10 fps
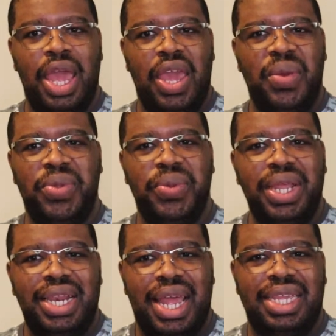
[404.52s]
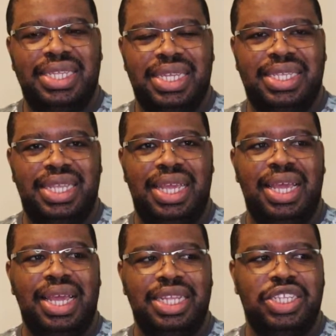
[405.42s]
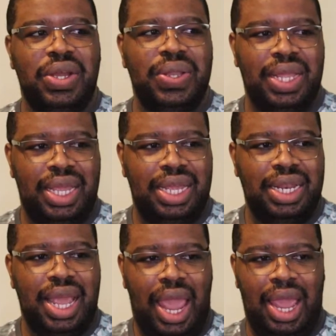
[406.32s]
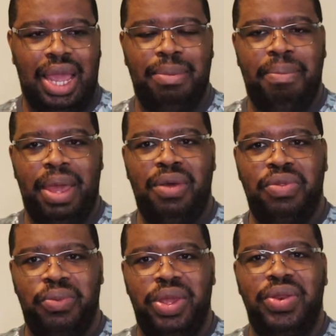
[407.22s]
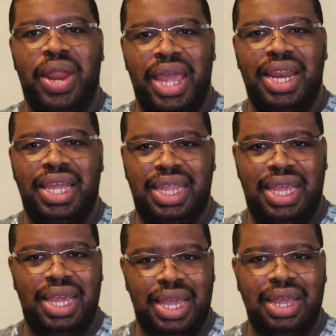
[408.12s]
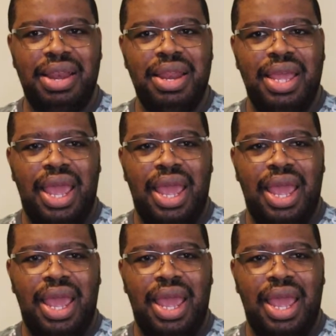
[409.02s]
It was really nice to see Jolene and Beth reunite at the end,